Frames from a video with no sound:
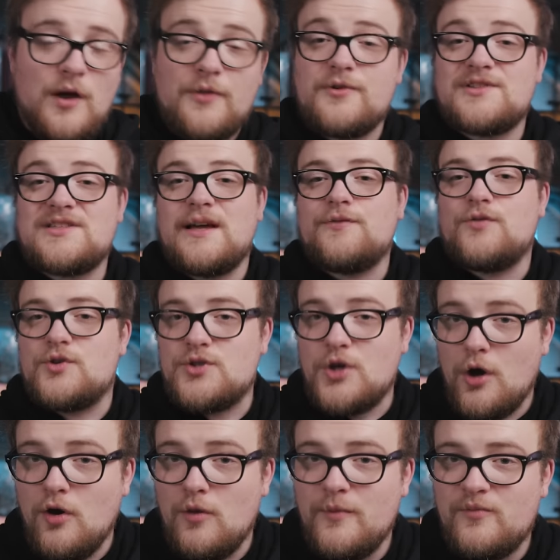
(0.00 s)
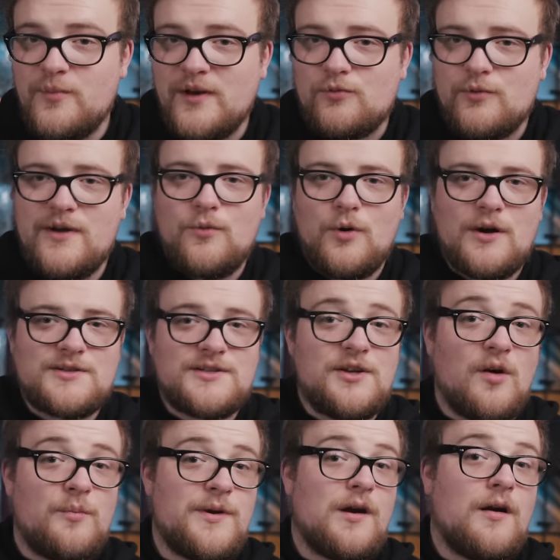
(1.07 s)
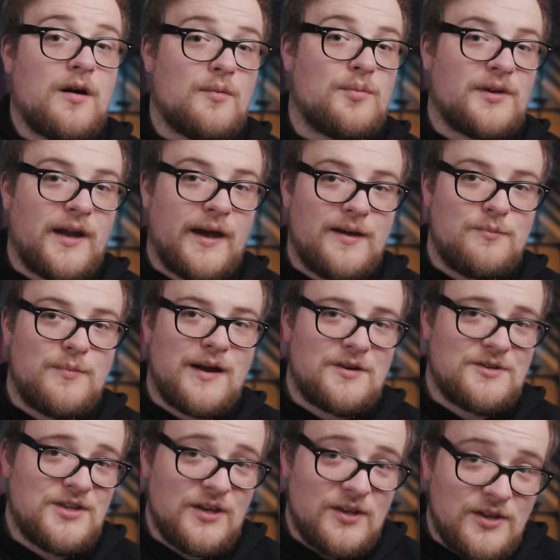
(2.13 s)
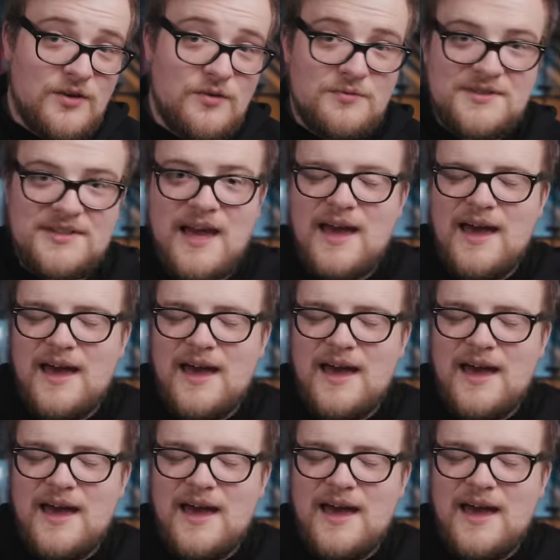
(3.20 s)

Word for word: others like the tome have been reworked to not be a horrible nightmare to use.